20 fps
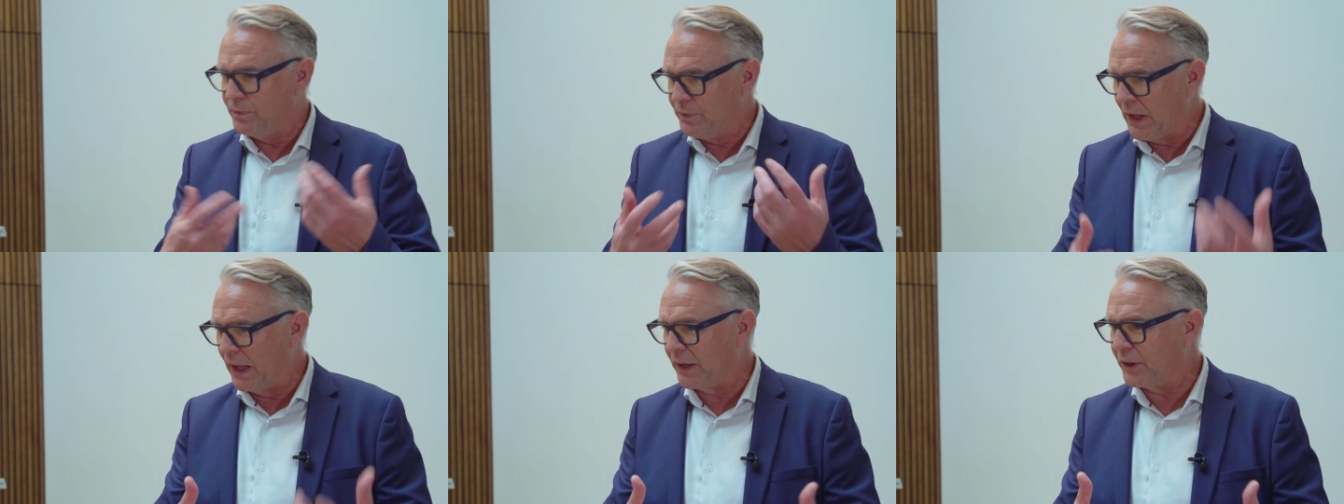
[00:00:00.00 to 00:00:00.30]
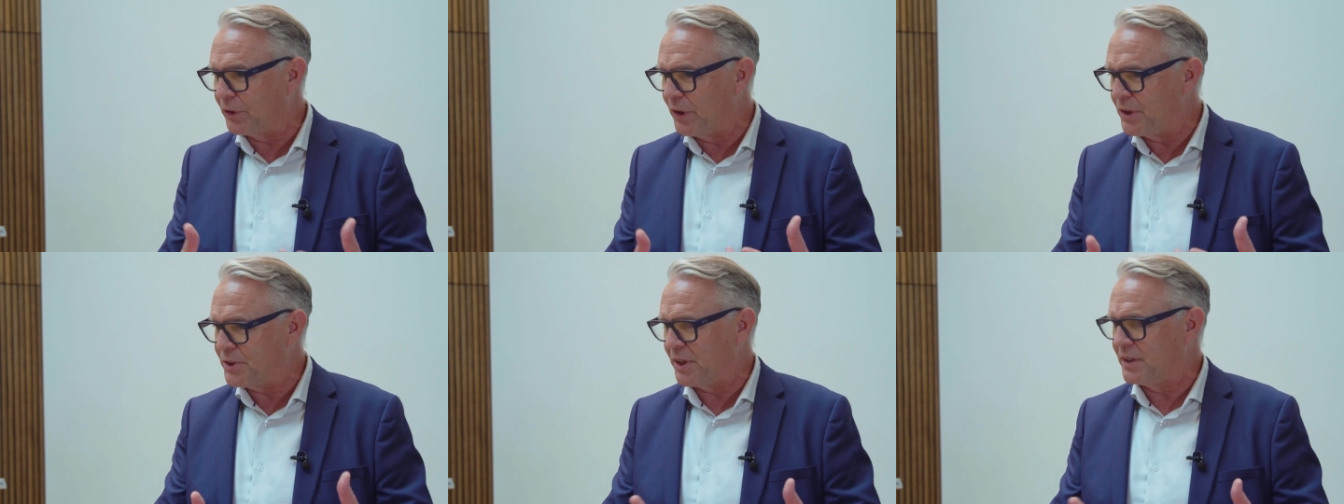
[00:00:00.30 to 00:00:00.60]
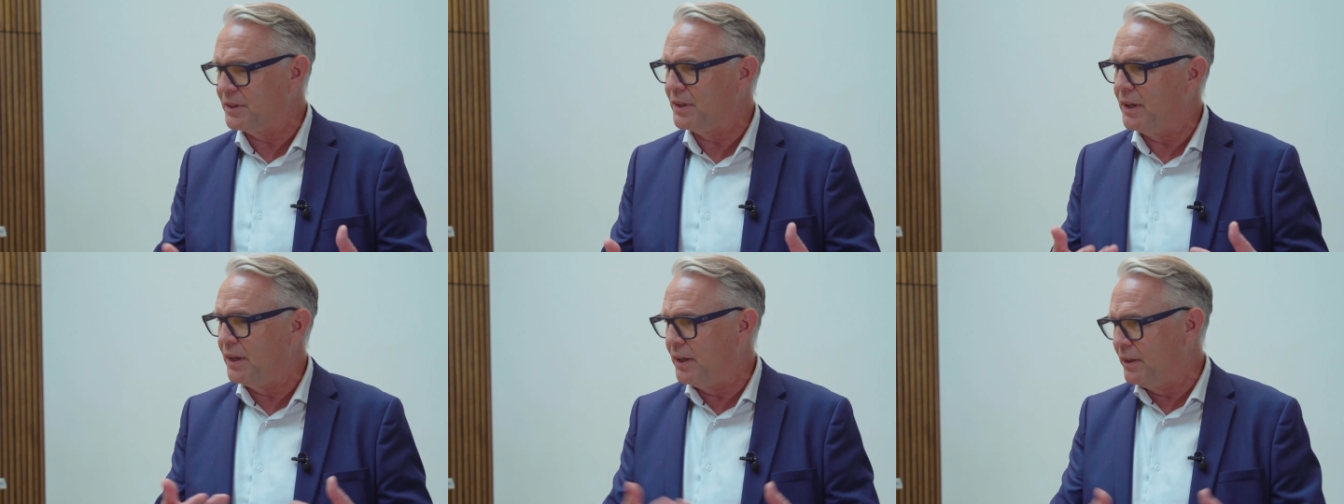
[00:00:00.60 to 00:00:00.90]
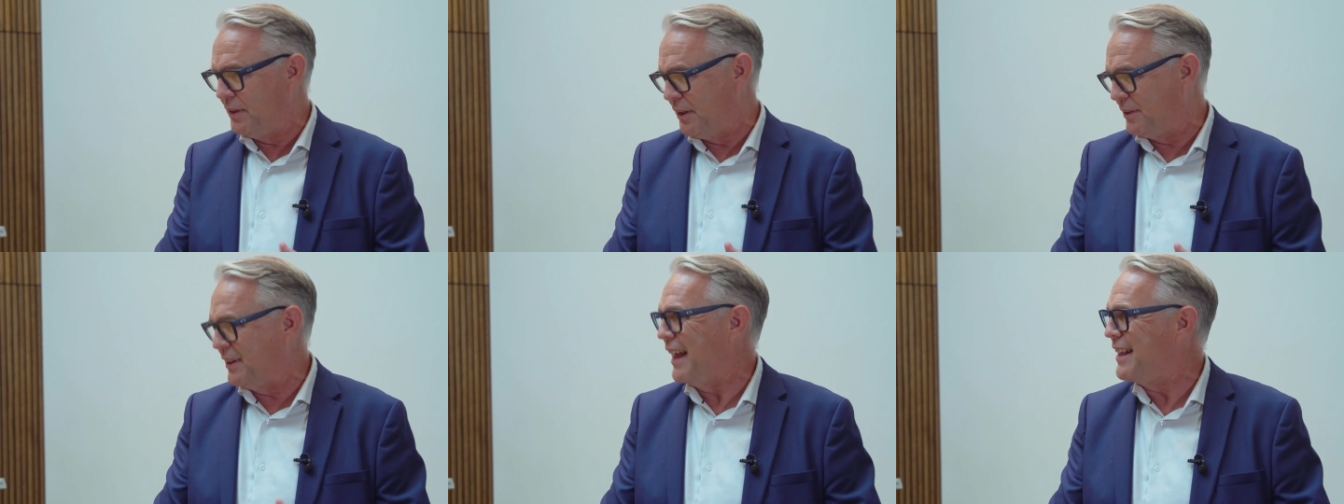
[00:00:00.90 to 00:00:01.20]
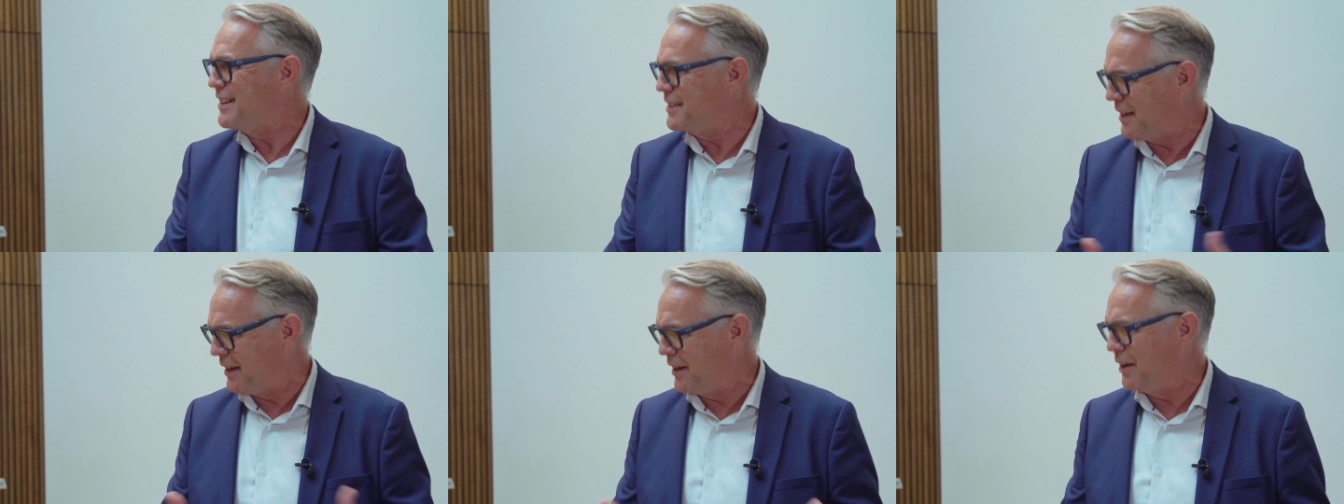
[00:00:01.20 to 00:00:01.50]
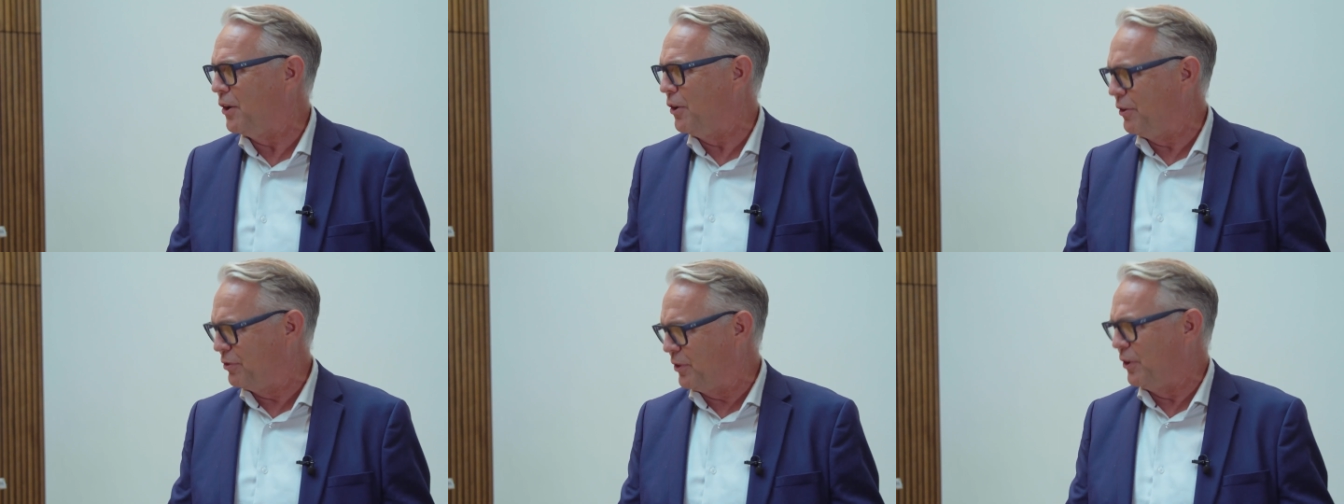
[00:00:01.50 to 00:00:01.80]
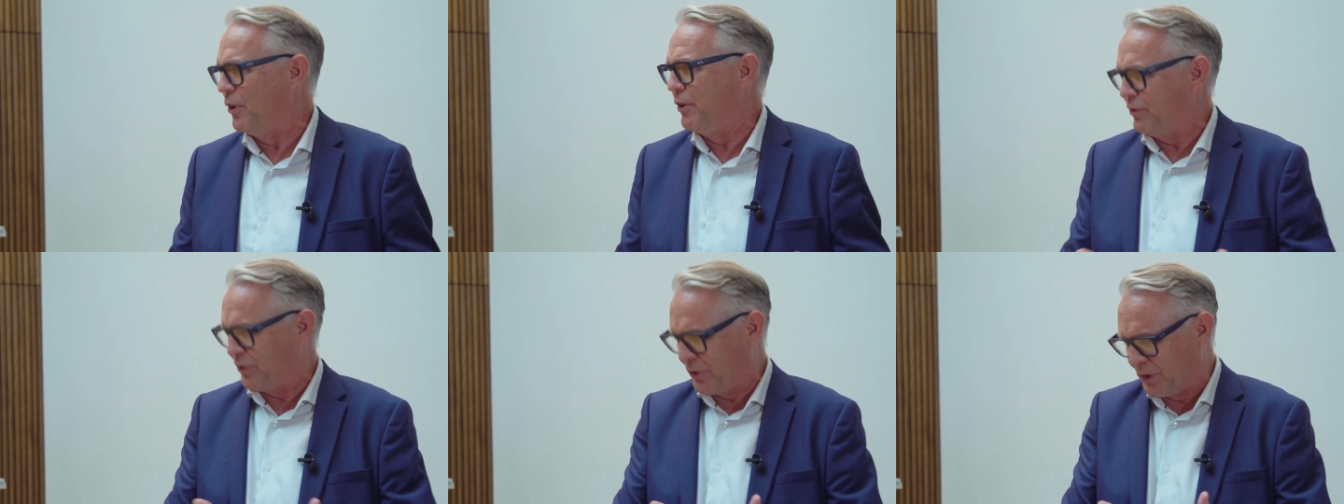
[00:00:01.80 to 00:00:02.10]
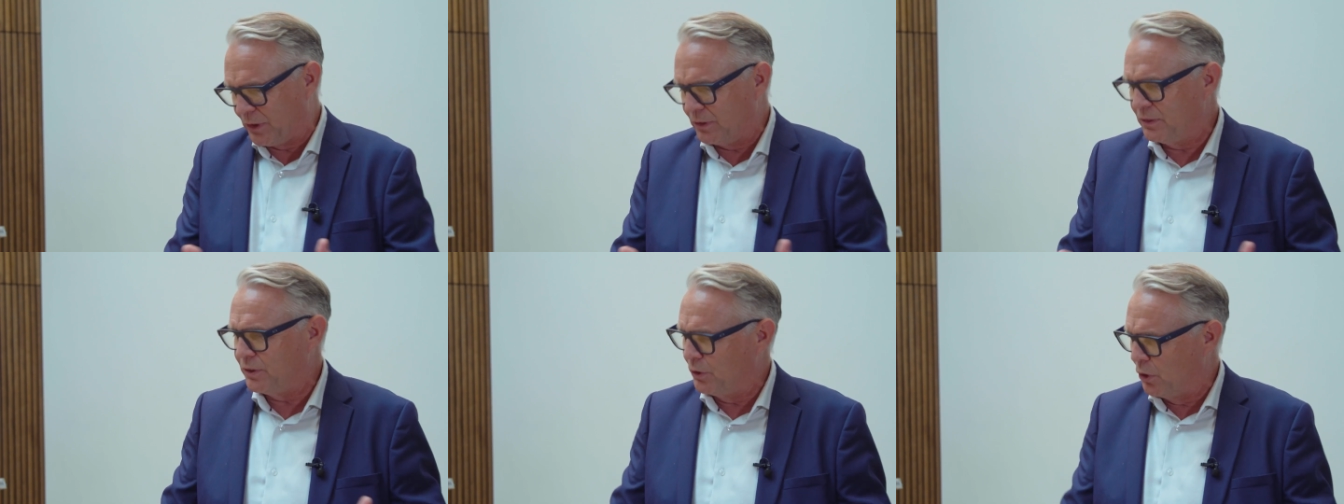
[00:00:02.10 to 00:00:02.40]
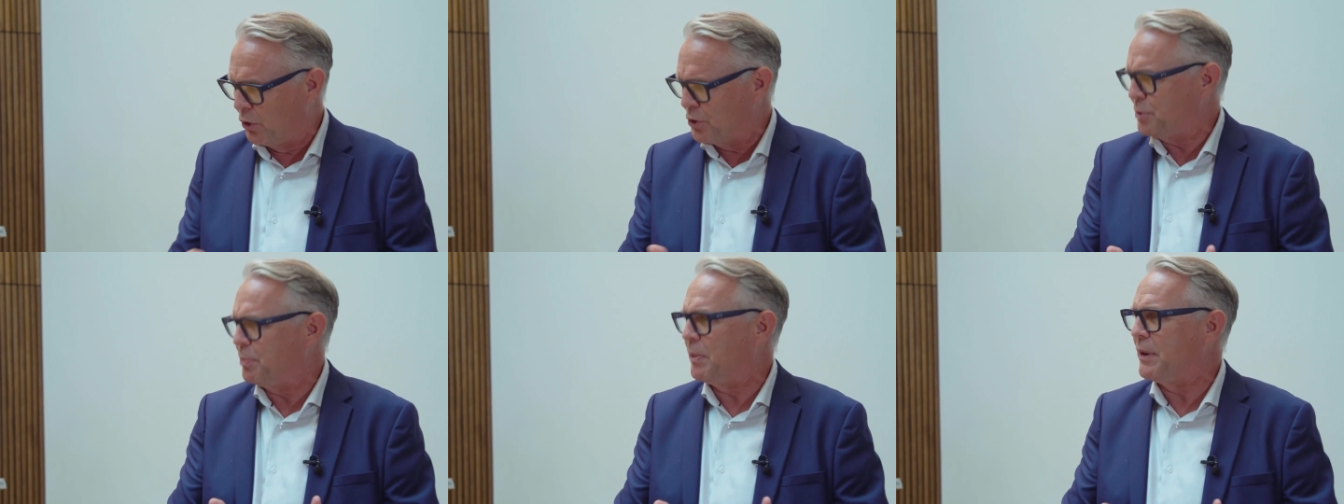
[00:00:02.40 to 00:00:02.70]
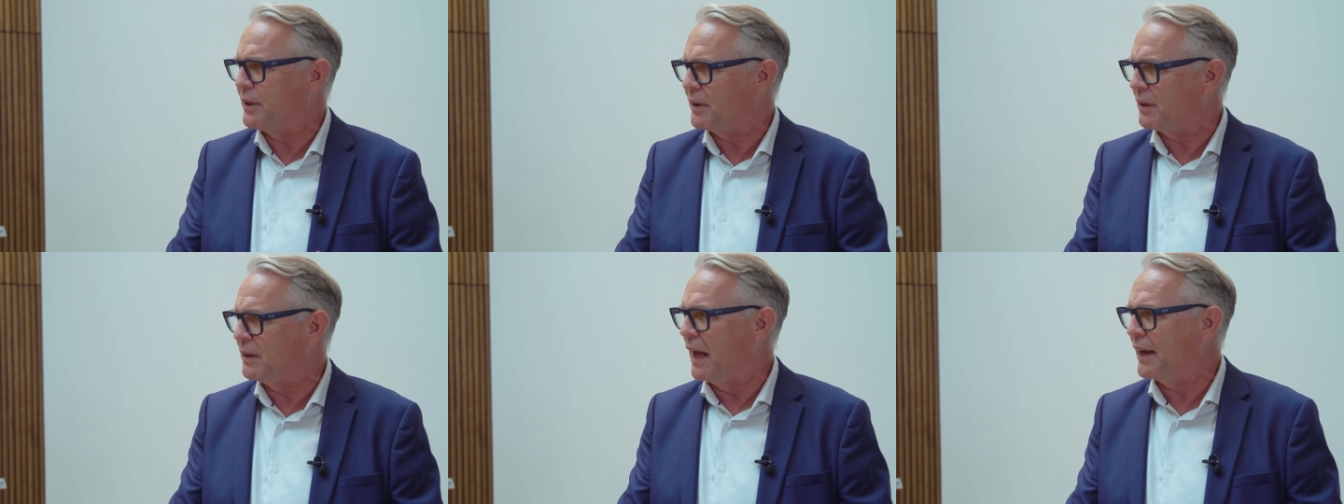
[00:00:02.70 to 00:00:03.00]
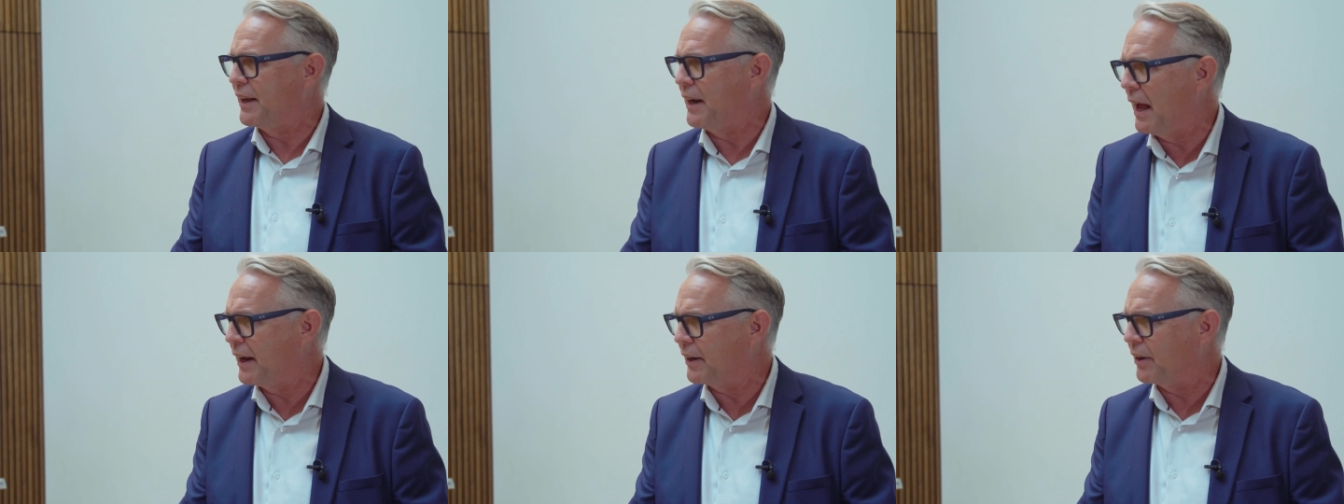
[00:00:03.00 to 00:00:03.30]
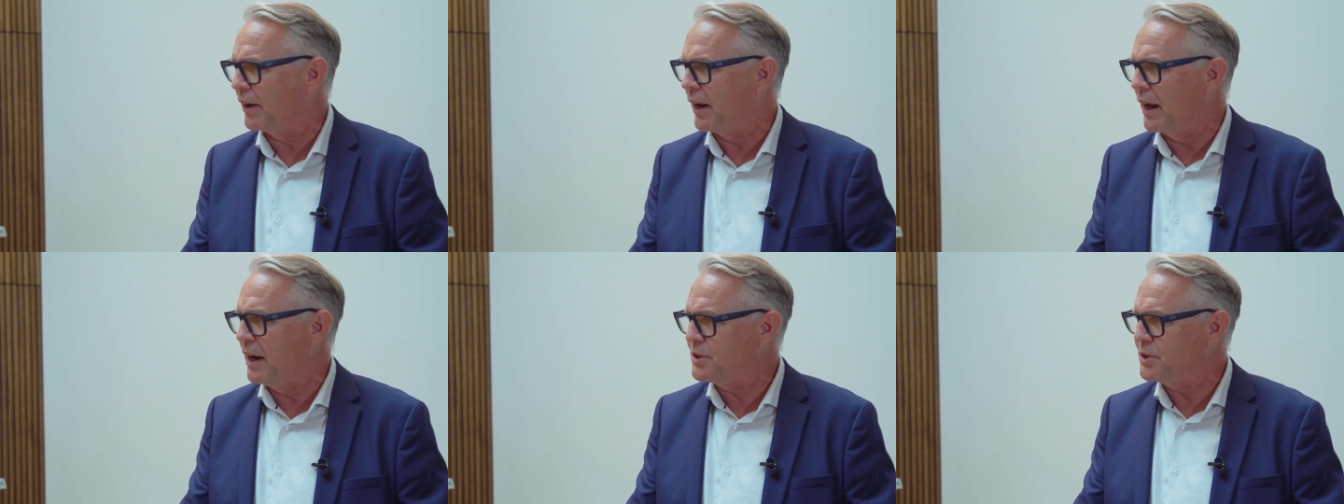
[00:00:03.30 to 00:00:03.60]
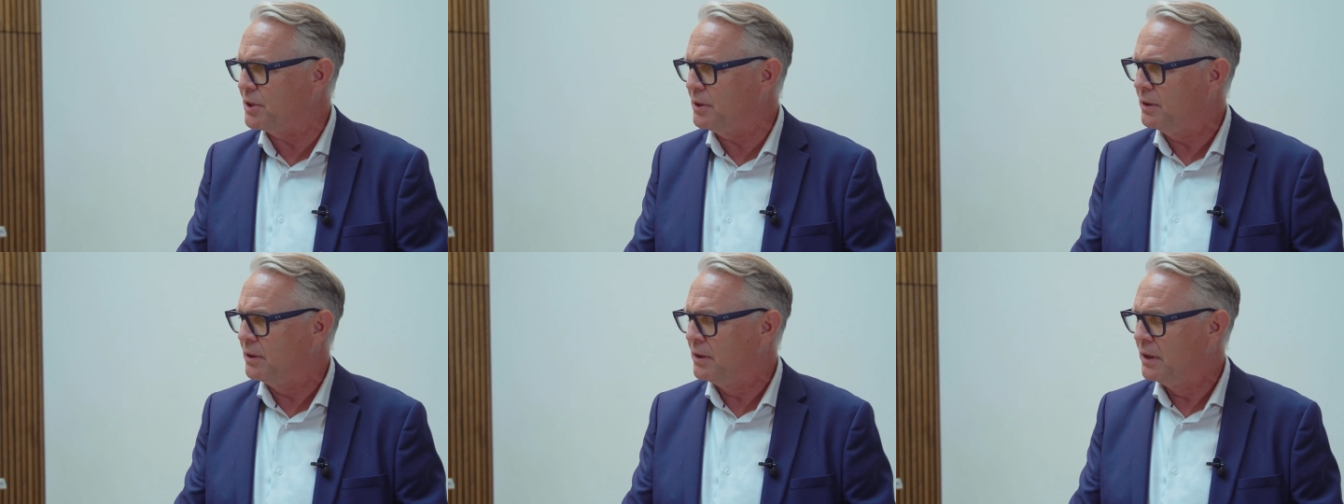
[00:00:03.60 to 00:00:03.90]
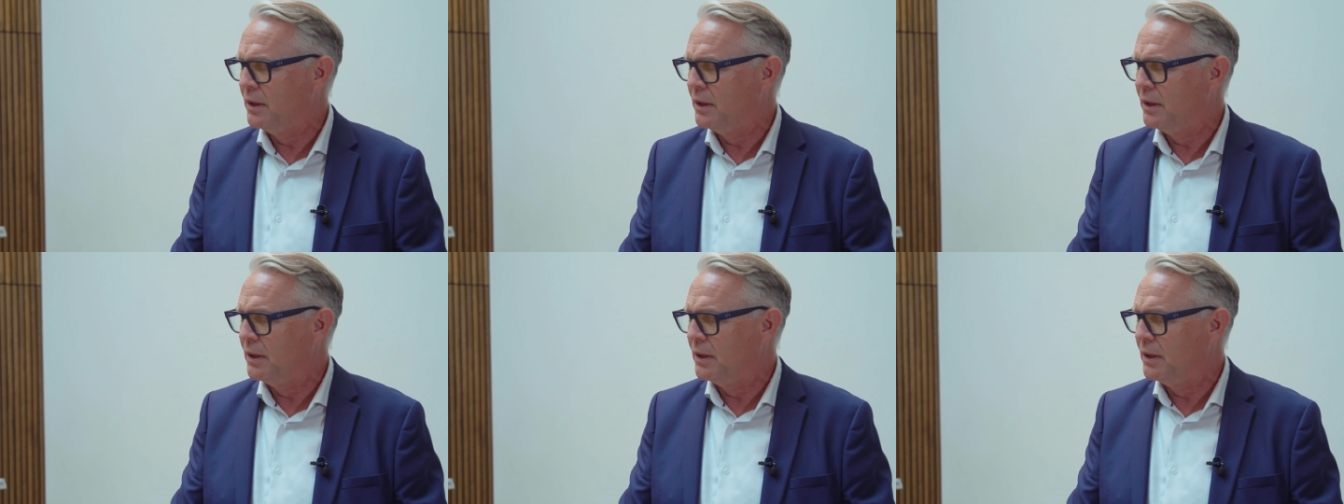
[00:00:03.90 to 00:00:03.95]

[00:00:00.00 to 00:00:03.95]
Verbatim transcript: increasing the density of low-speed client aggregation.